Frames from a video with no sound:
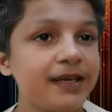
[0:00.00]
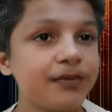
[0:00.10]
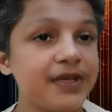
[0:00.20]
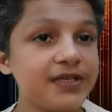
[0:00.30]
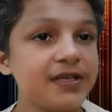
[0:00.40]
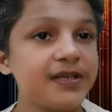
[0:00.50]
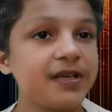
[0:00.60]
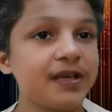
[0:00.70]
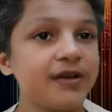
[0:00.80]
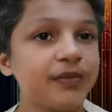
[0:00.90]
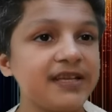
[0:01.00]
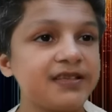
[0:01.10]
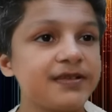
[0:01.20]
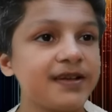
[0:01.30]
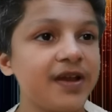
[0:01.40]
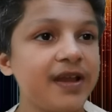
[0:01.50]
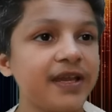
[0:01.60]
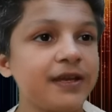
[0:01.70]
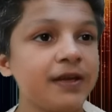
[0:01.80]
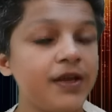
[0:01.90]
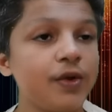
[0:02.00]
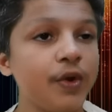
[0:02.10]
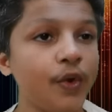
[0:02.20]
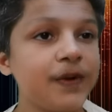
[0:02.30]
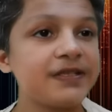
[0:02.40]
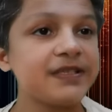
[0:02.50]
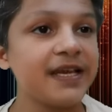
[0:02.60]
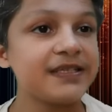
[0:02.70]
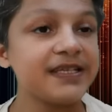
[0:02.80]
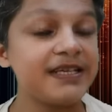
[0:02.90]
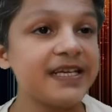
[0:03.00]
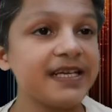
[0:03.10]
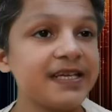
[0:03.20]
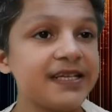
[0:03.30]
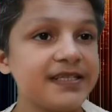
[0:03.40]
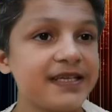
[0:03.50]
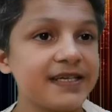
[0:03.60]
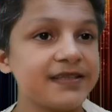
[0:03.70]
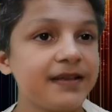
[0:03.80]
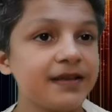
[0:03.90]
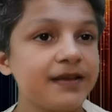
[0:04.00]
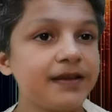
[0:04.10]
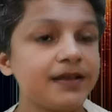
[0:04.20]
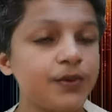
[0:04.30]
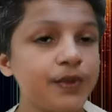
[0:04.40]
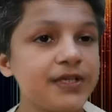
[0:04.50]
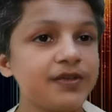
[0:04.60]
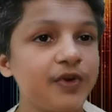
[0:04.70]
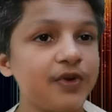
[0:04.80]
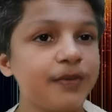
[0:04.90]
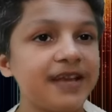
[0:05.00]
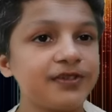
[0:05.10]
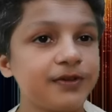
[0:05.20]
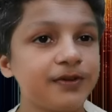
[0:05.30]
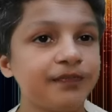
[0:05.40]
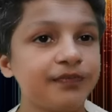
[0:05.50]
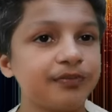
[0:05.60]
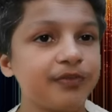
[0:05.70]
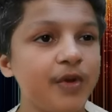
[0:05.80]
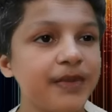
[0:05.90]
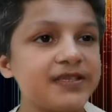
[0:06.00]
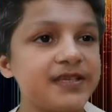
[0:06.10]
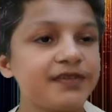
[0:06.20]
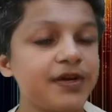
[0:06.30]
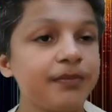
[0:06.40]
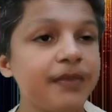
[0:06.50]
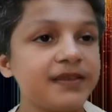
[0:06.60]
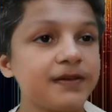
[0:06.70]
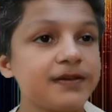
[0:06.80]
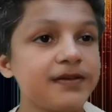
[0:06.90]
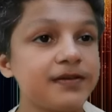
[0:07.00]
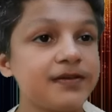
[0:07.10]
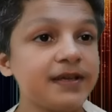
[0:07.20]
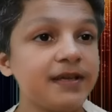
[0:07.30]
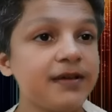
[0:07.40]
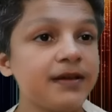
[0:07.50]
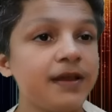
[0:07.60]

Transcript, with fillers: Mr. Duncan matches the rock in oversized ridiculousness, so which is more macho. Moments after Matthews is seen